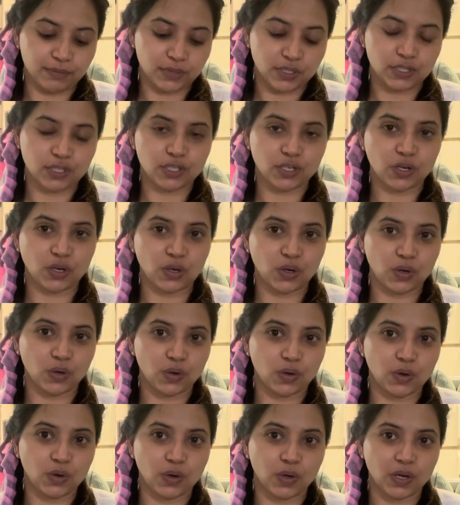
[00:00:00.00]

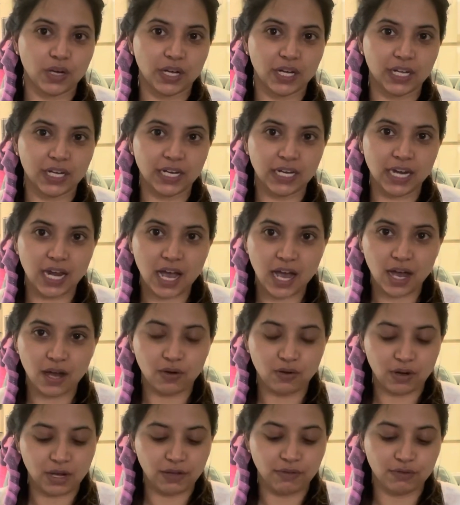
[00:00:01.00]
So
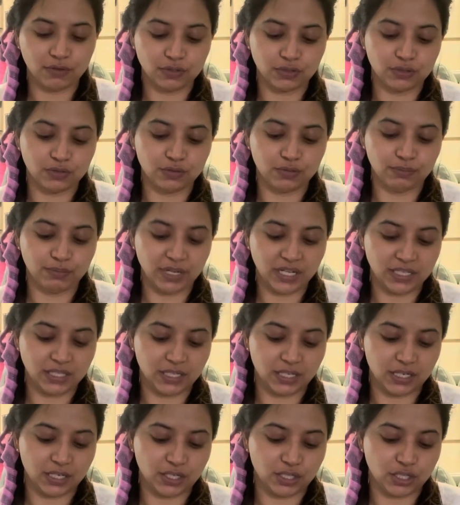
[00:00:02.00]
now I want to
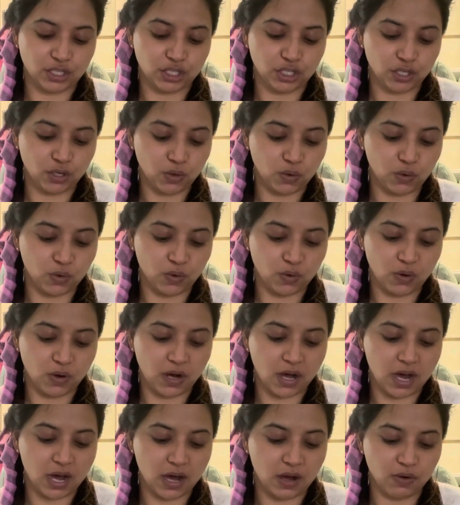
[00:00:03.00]
basically show
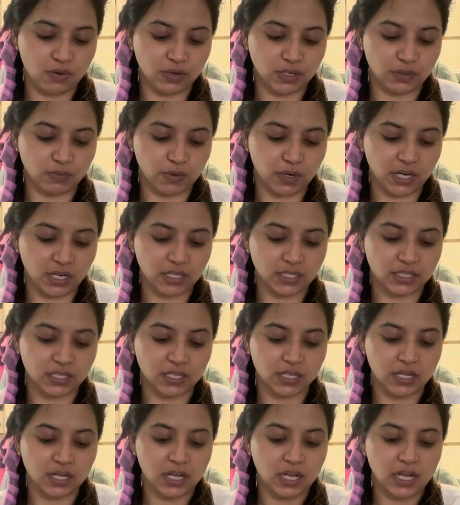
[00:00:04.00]
how it works.
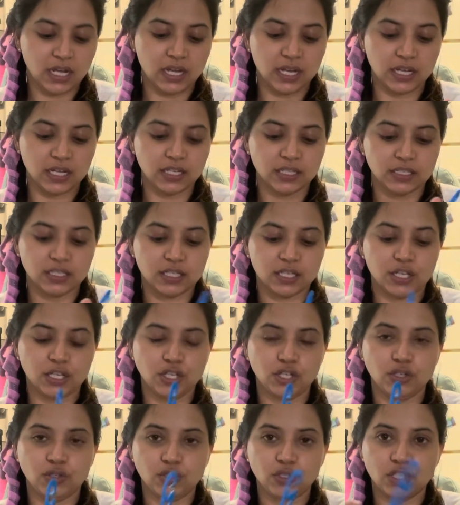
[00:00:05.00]
Is
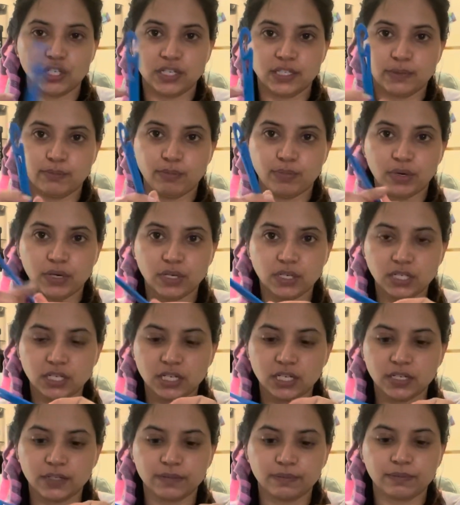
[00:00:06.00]
you just put
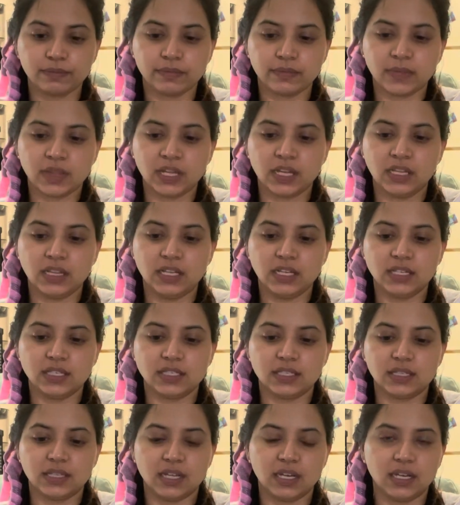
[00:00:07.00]
this
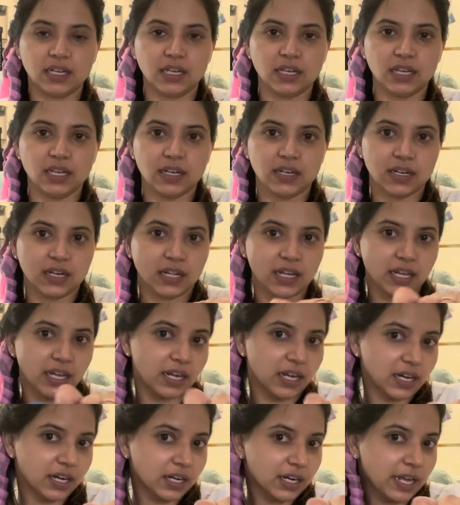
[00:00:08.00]
thing in
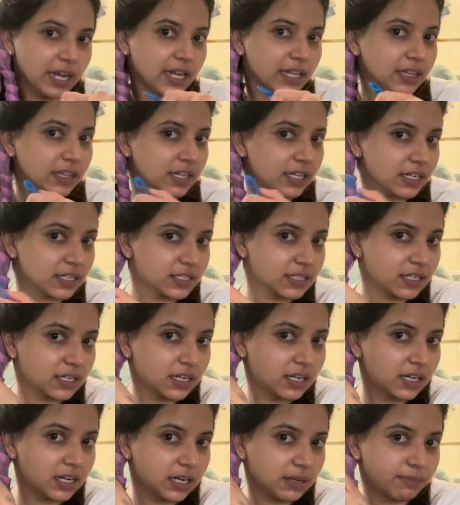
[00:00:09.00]
here and there's a
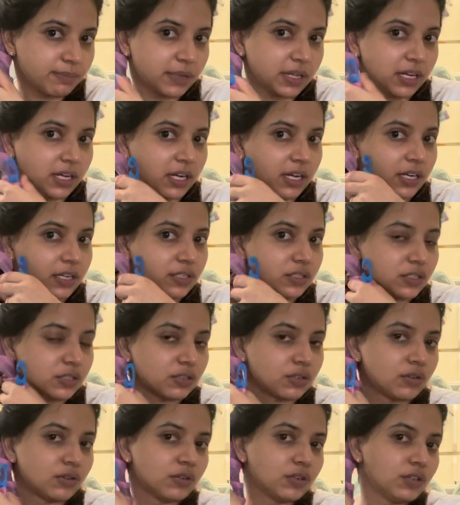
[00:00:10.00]
clip in here,
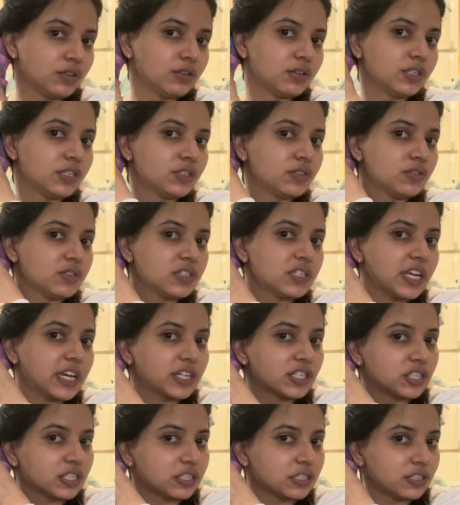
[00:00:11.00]
so you need to
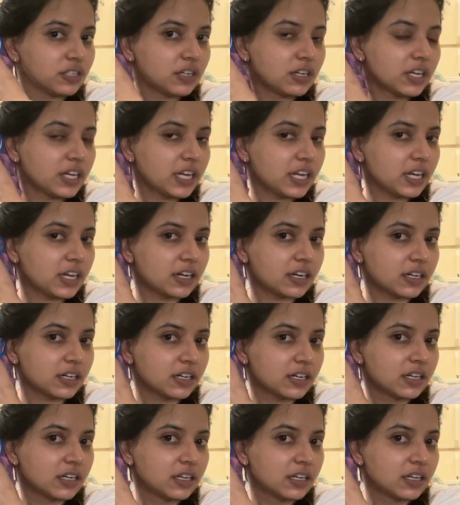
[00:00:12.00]
section your hair.